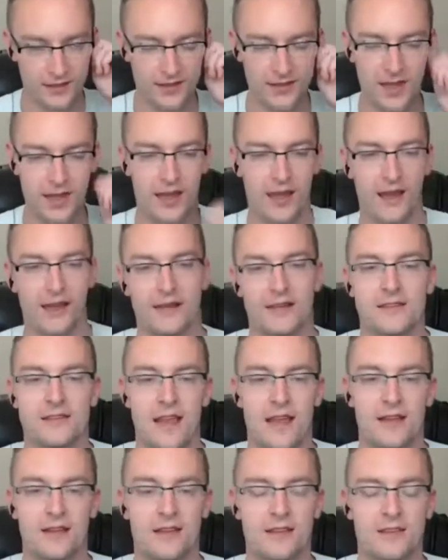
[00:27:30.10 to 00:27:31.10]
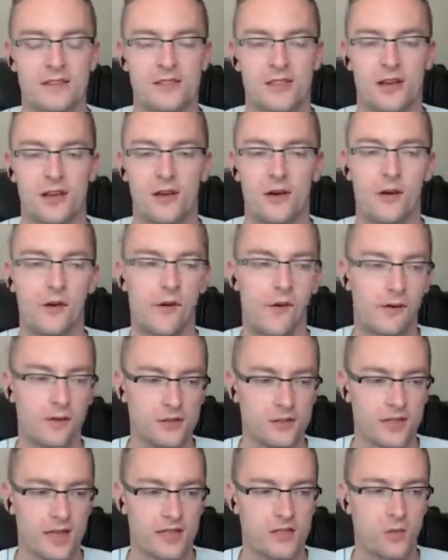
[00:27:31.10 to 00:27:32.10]
Yeah, exactly. So
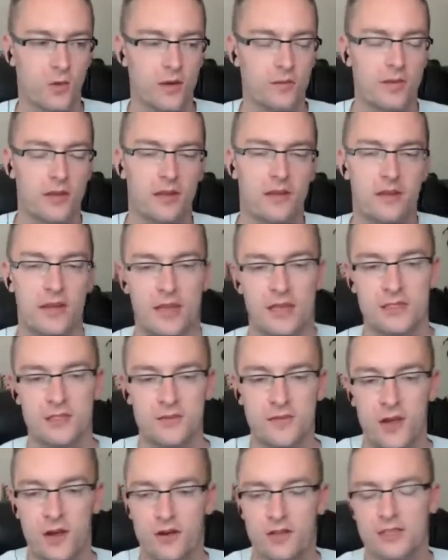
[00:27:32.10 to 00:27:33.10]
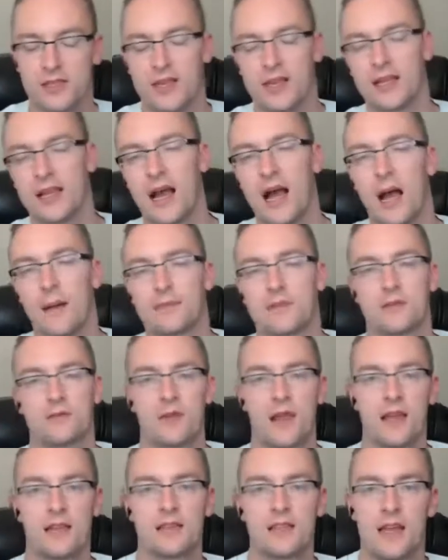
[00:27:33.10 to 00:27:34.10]
that's one big thing. As far as like opt-in
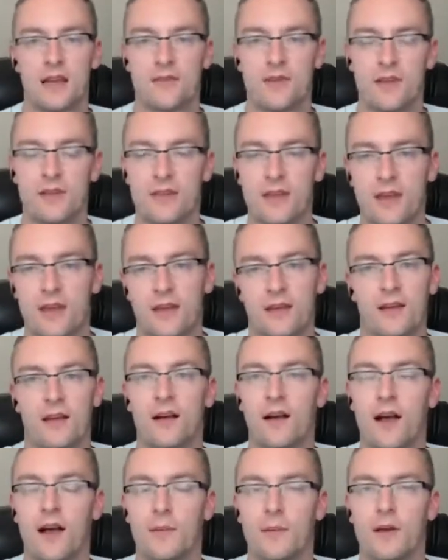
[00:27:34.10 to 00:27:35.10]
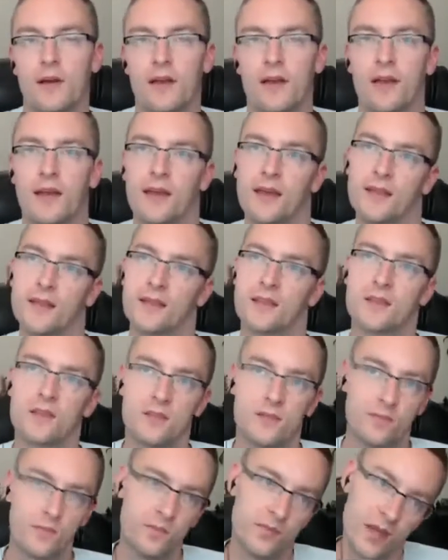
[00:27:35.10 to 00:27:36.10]
rates and everything,
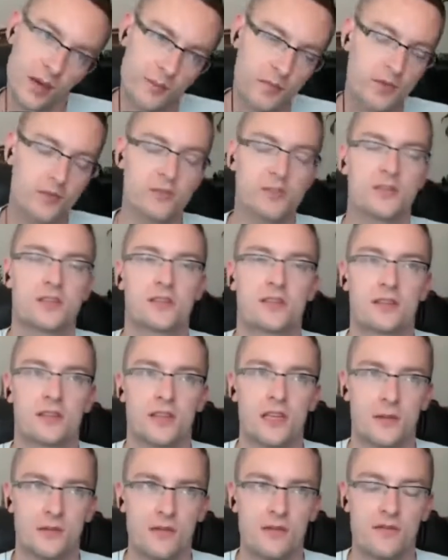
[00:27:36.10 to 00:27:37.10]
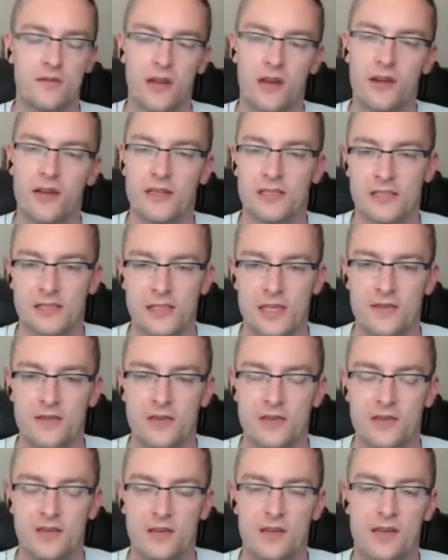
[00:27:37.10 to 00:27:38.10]
numbers can be very
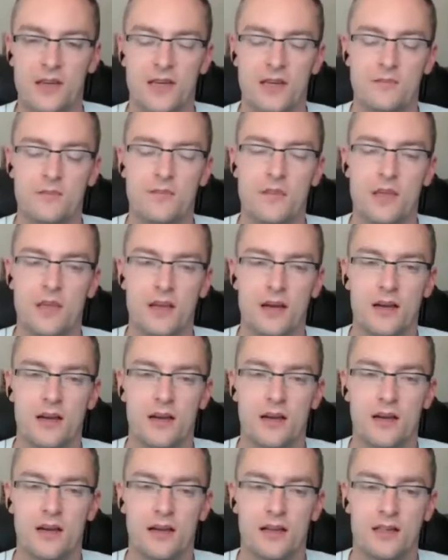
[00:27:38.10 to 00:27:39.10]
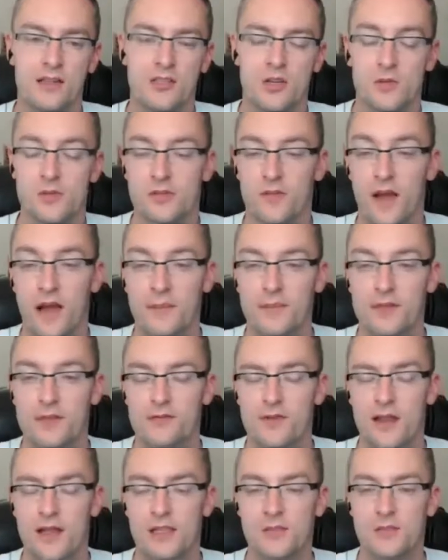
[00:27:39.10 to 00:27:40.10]
deceiving because in terms of opt-in
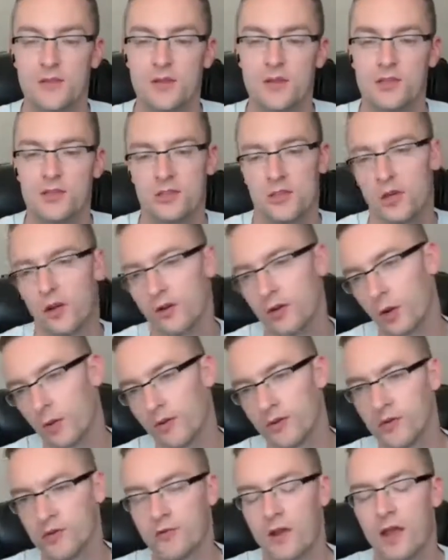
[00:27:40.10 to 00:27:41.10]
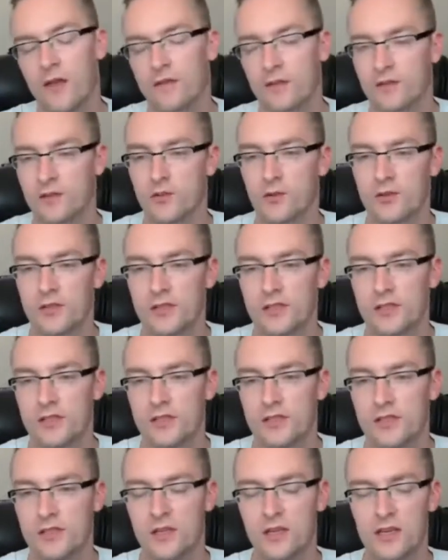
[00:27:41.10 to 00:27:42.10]
rates, because you don't know what the traffic source
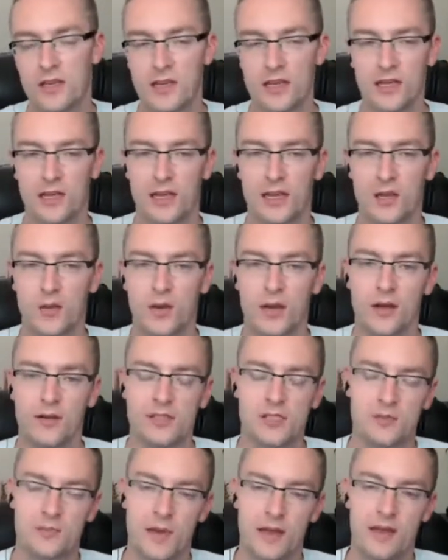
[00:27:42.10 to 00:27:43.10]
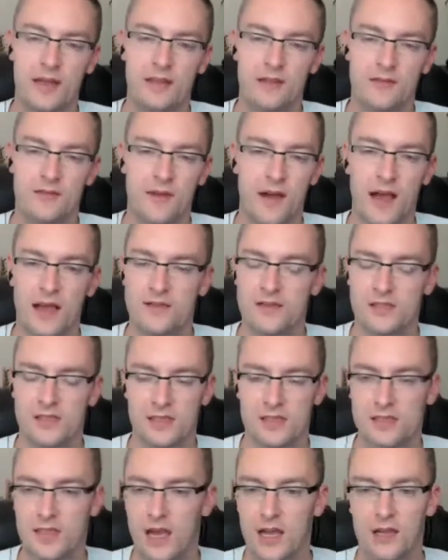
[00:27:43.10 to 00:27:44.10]
is. Like when I was spending the
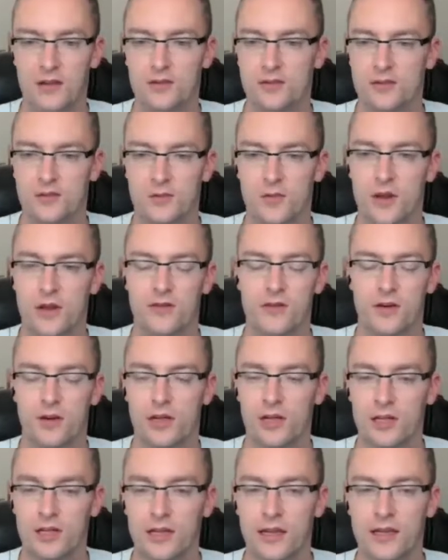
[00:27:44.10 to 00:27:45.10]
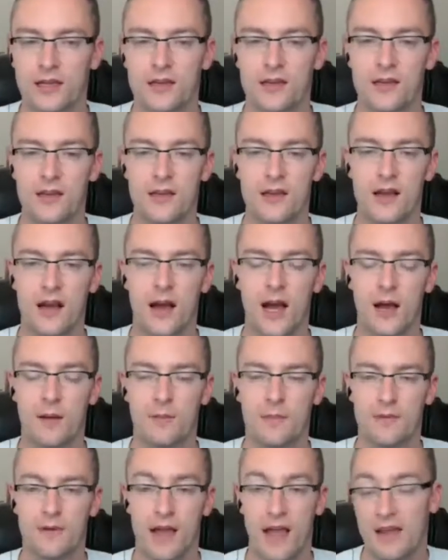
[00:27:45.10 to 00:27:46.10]
$5-6 whatever a click,
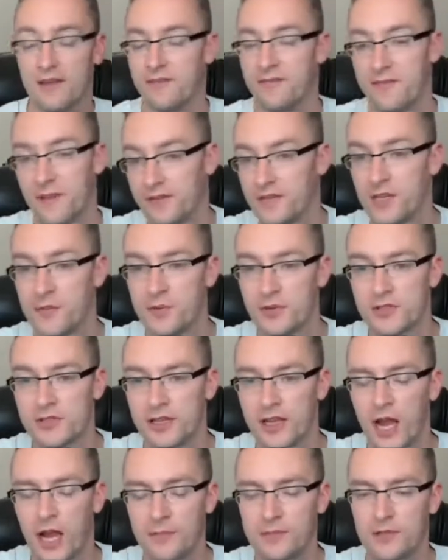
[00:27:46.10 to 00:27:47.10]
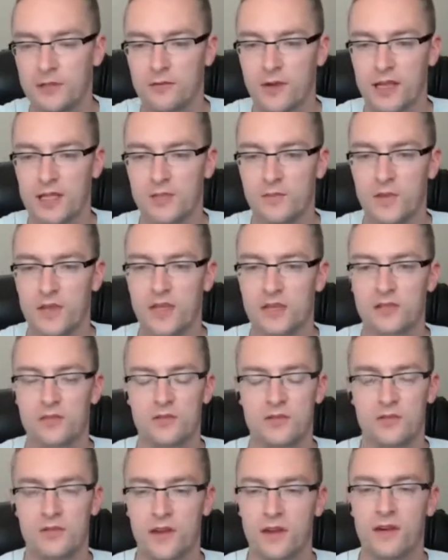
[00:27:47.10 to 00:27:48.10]
I had 50% opt-in rates because it
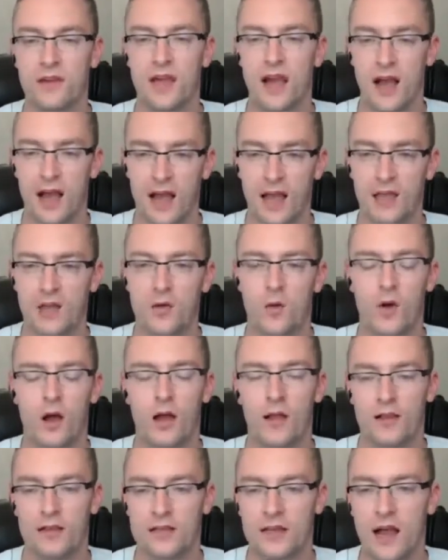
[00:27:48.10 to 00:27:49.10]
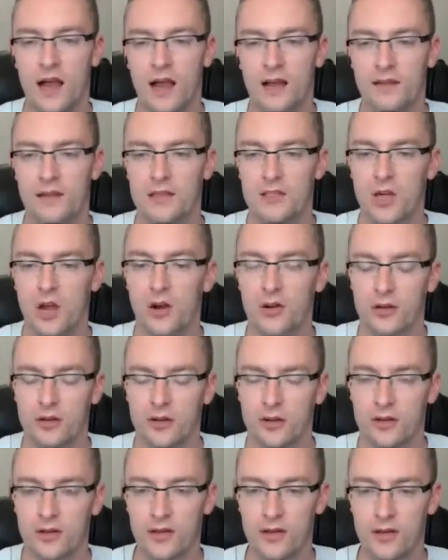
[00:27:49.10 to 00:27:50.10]
was a very high quality, highly
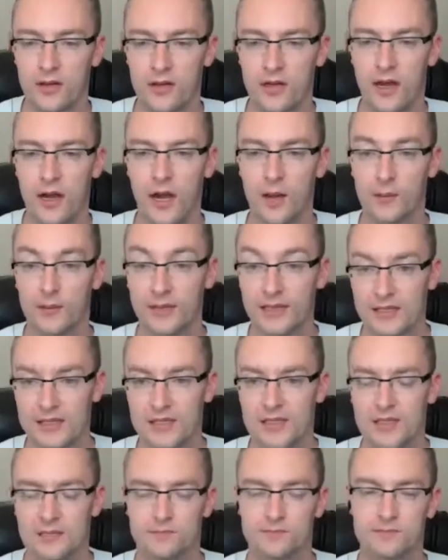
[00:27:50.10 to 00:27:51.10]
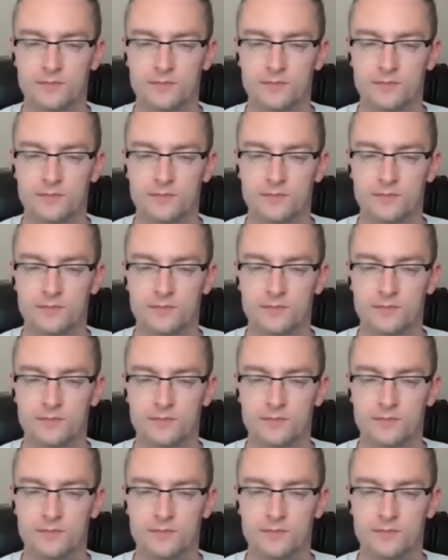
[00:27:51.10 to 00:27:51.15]
targeted list.